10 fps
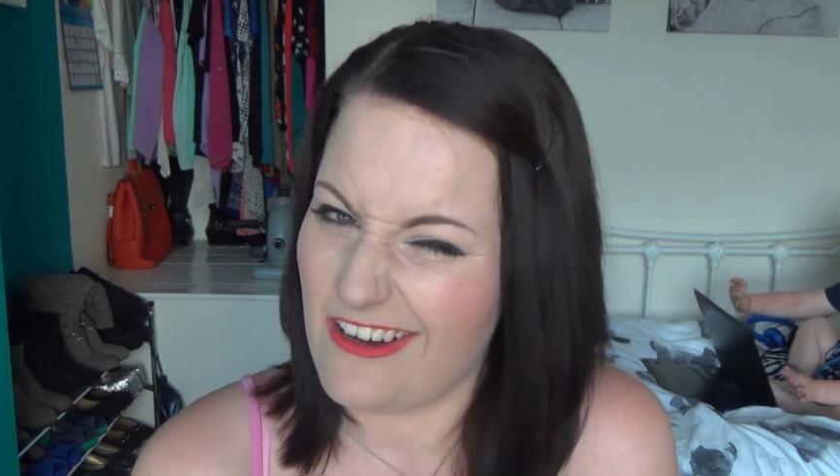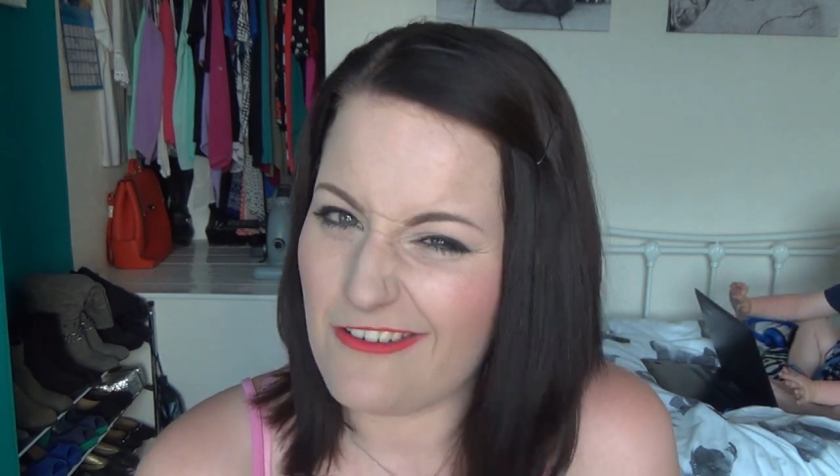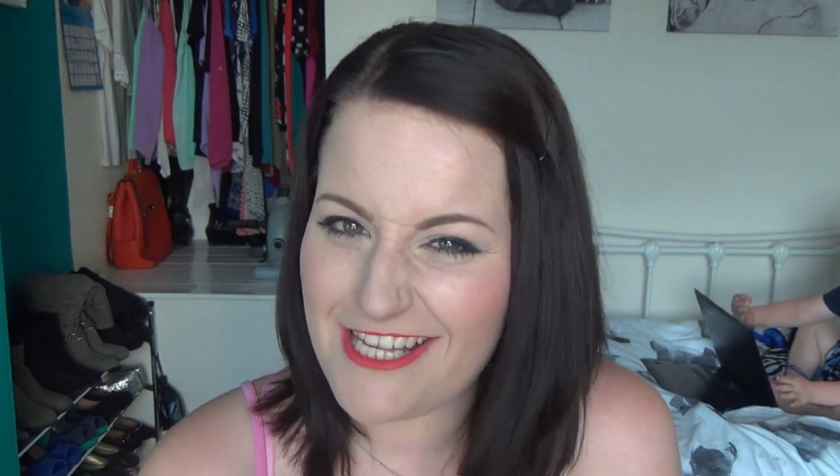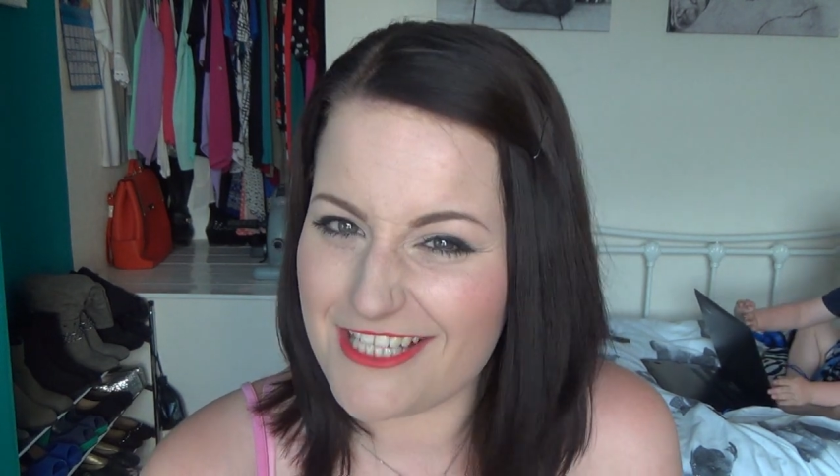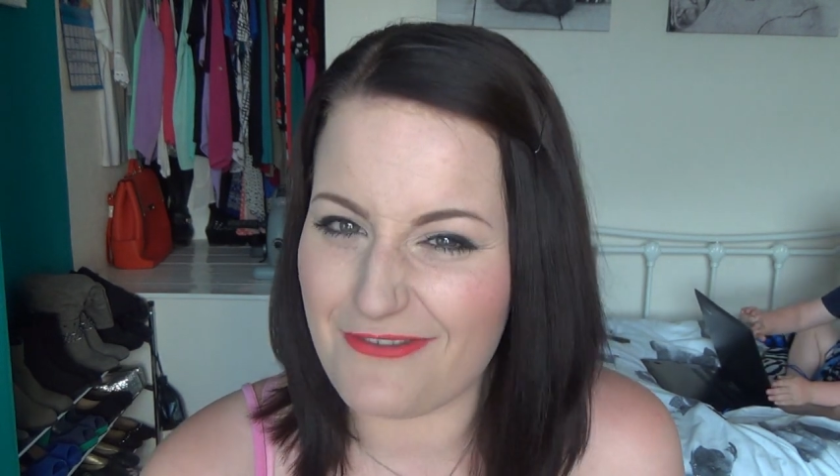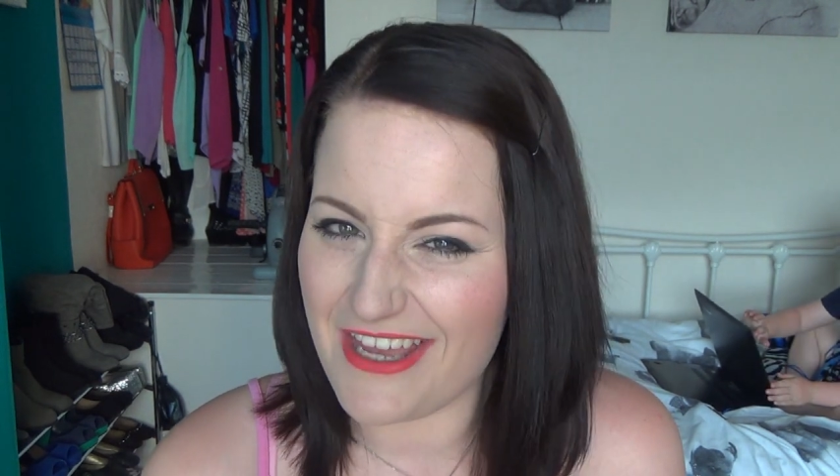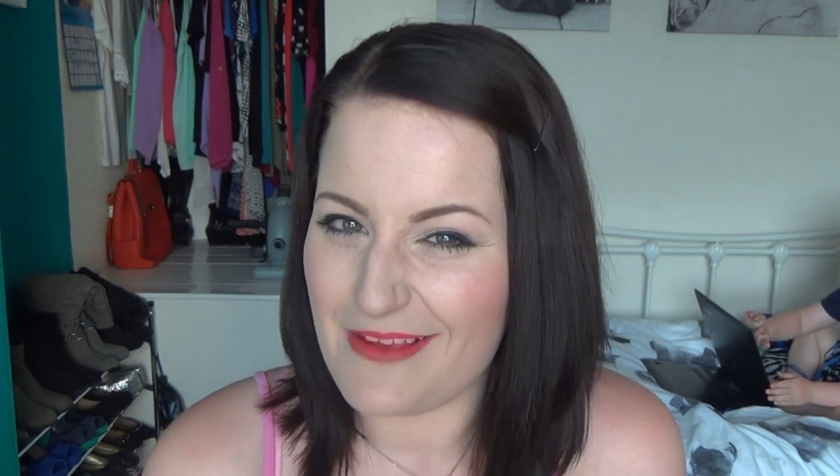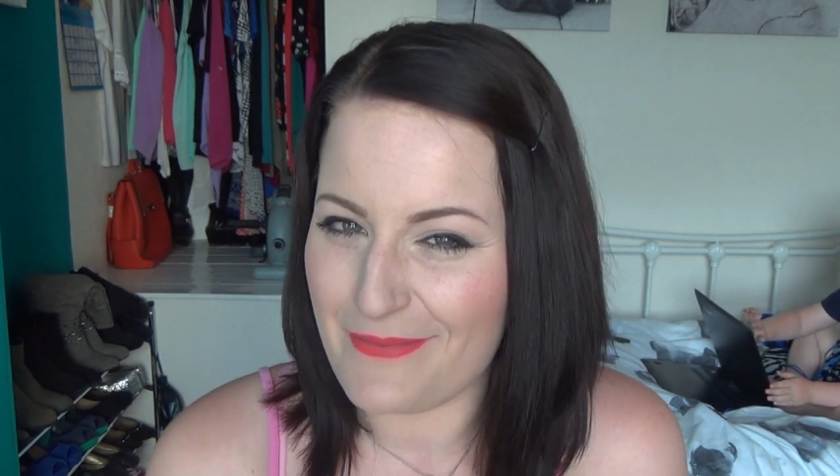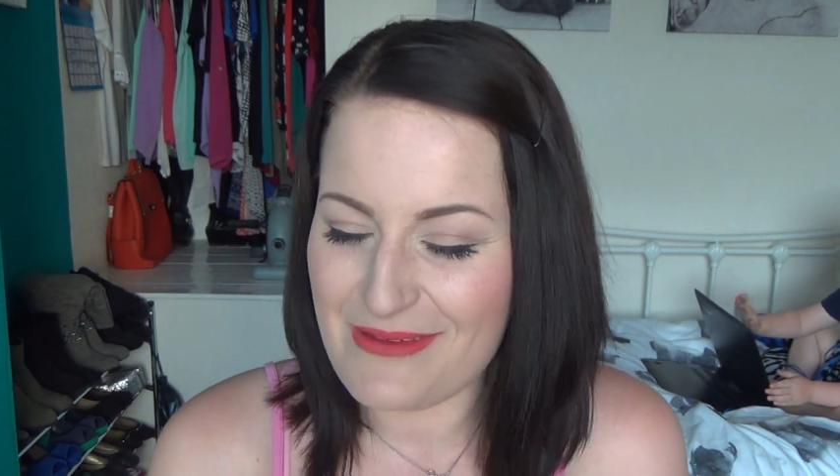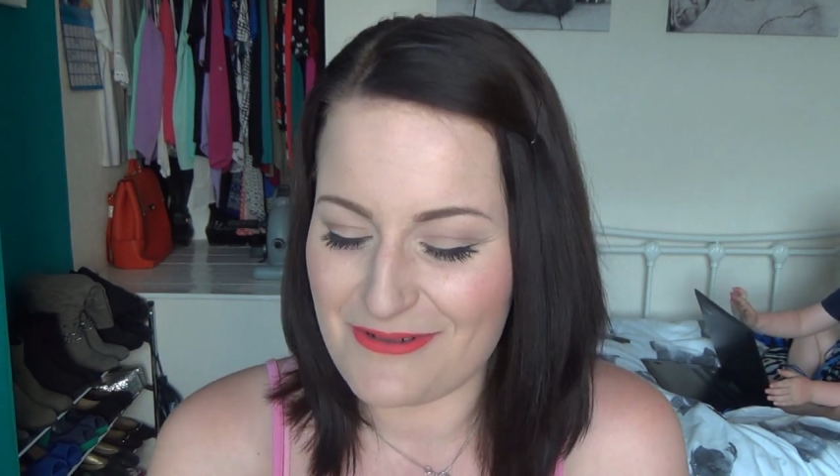always a
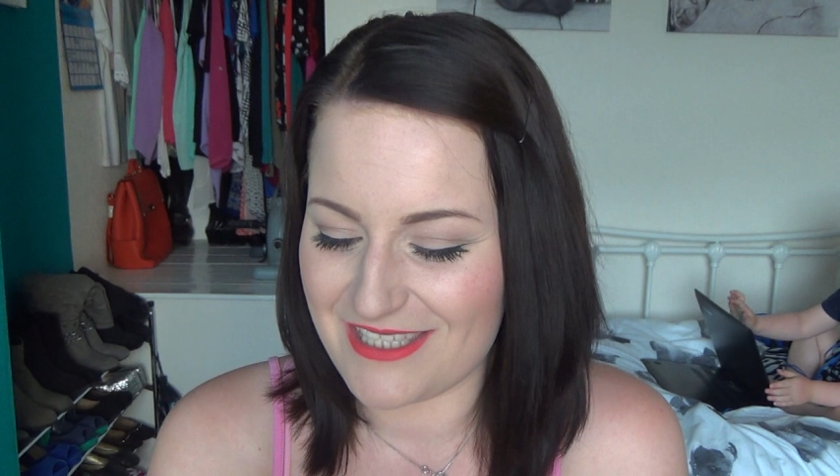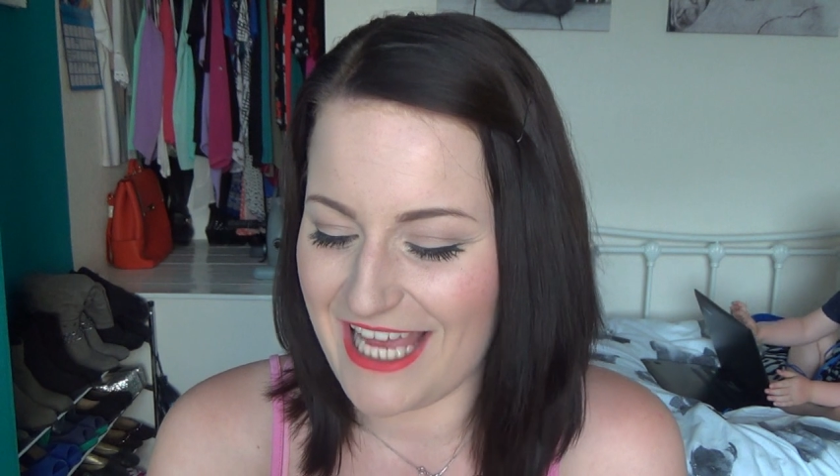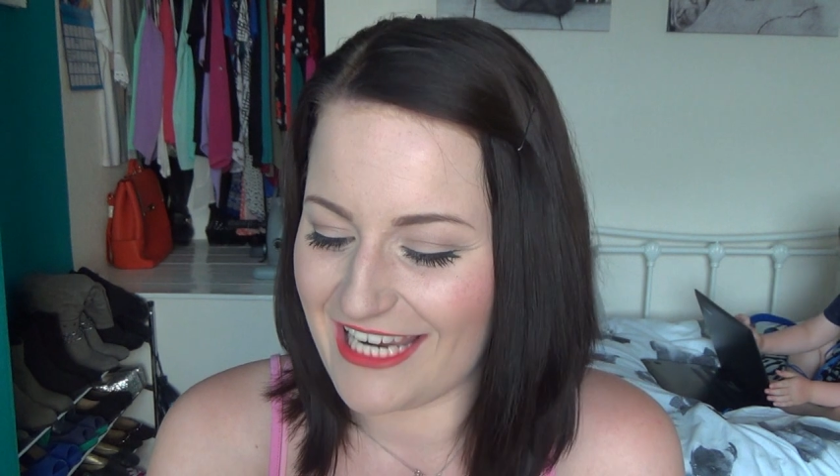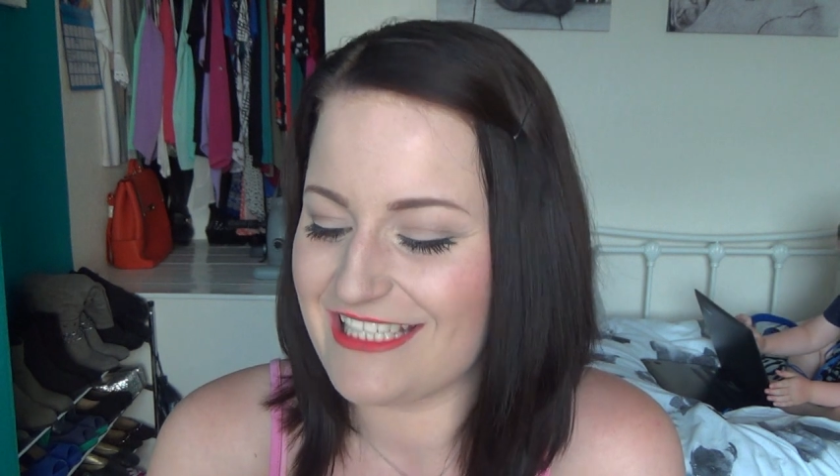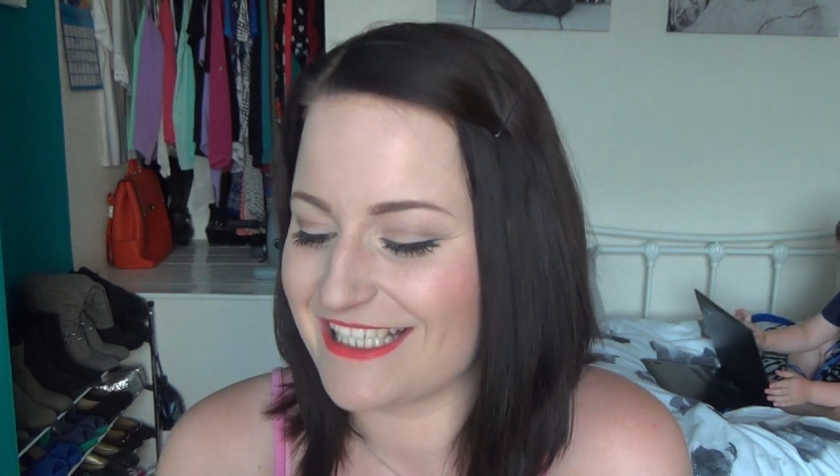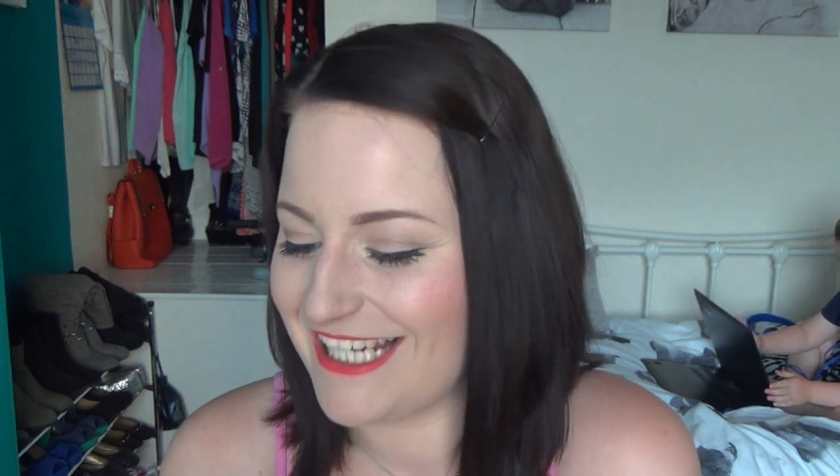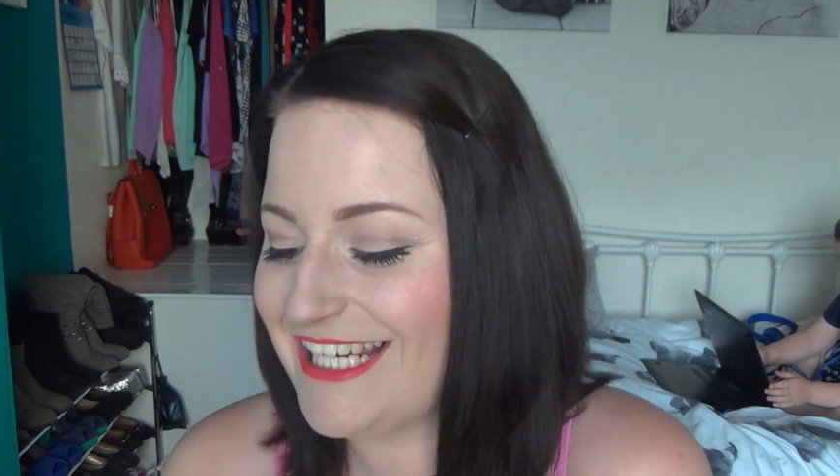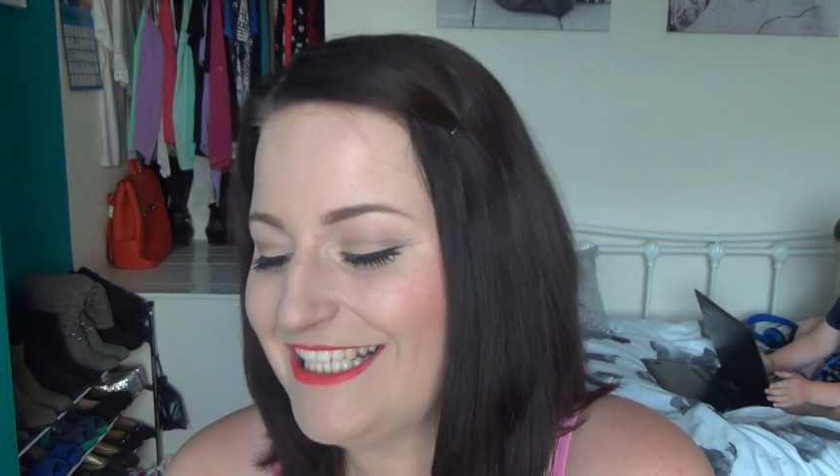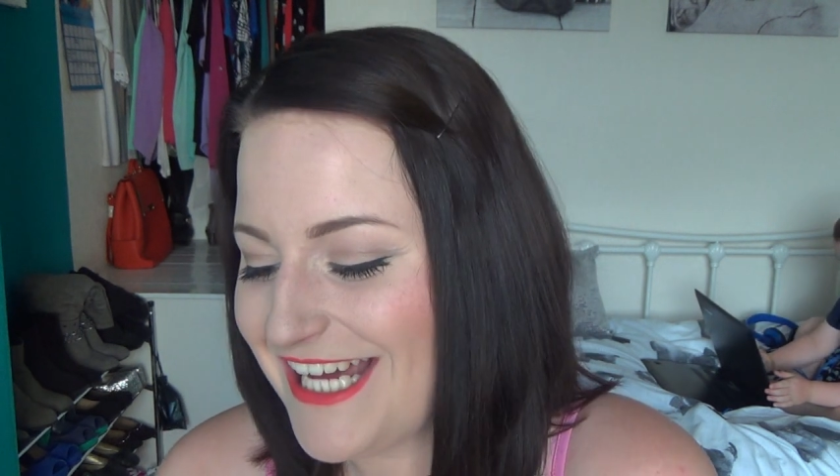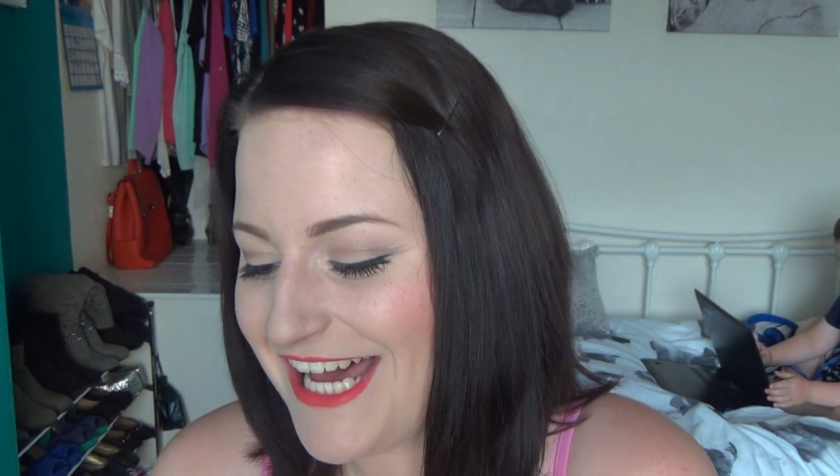thing people say, isn't
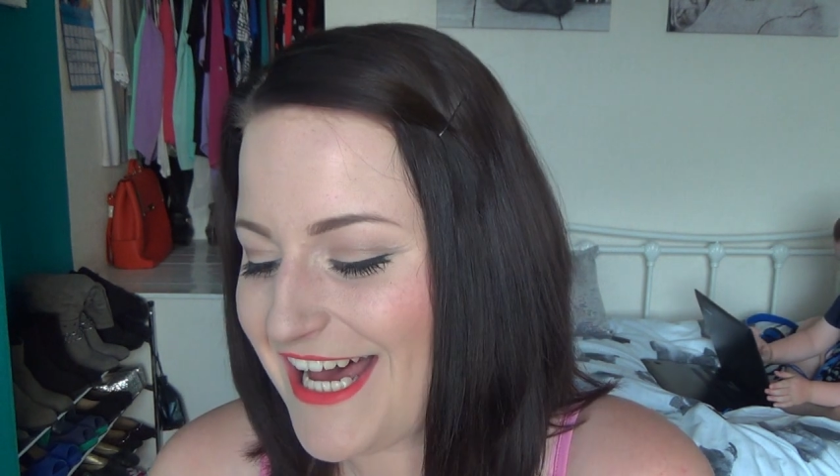it?